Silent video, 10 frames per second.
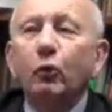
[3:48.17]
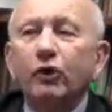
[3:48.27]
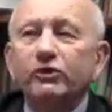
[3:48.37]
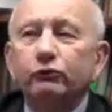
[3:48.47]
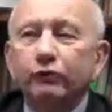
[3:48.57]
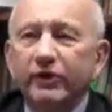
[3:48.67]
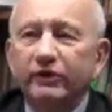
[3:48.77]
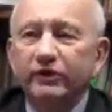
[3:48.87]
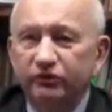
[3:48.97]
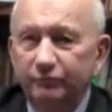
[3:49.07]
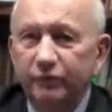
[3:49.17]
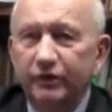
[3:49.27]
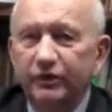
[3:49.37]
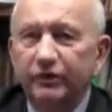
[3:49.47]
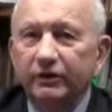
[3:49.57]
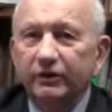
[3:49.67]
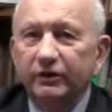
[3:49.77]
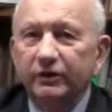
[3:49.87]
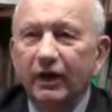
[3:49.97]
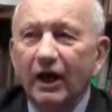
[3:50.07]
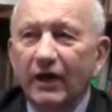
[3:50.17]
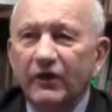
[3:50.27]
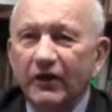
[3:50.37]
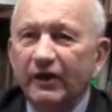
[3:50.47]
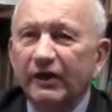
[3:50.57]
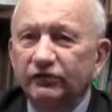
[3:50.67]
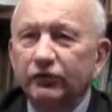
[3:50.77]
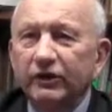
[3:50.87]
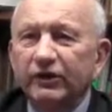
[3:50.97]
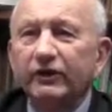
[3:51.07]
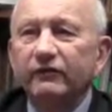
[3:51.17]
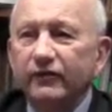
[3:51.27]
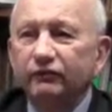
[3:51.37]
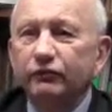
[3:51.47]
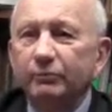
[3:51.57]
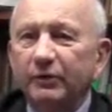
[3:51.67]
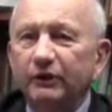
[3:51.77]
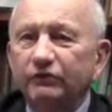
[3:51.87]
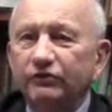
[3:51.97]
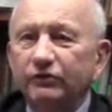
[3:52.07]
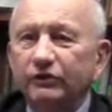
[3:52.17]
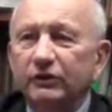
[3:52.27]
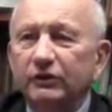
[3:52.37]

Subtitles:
When you read this book, I think it is going to give history buffs